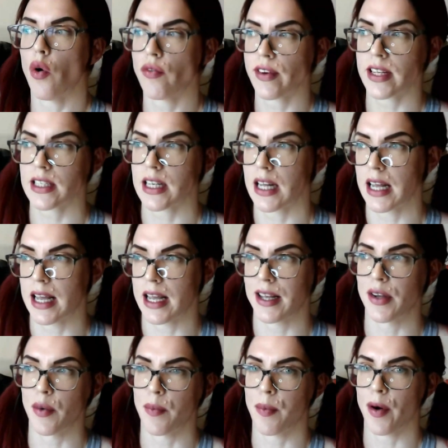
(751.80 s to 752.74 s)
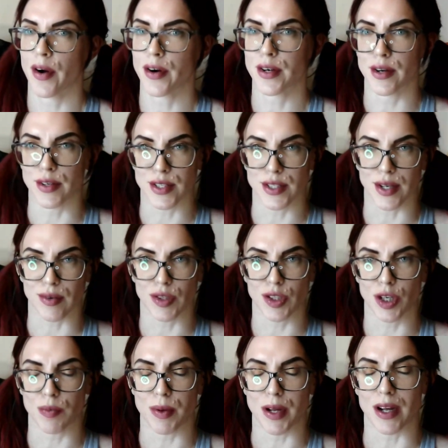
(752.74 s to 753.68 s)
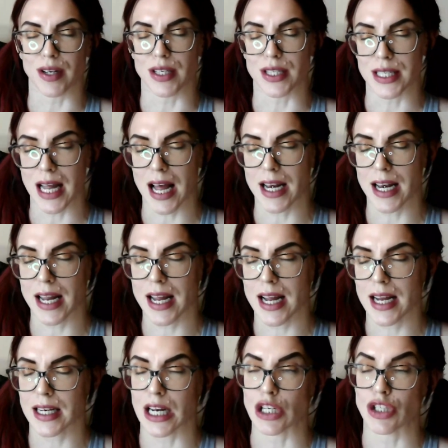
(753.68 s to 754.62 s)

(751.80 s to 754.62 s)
Obviously, your partner and stuff should be understanding,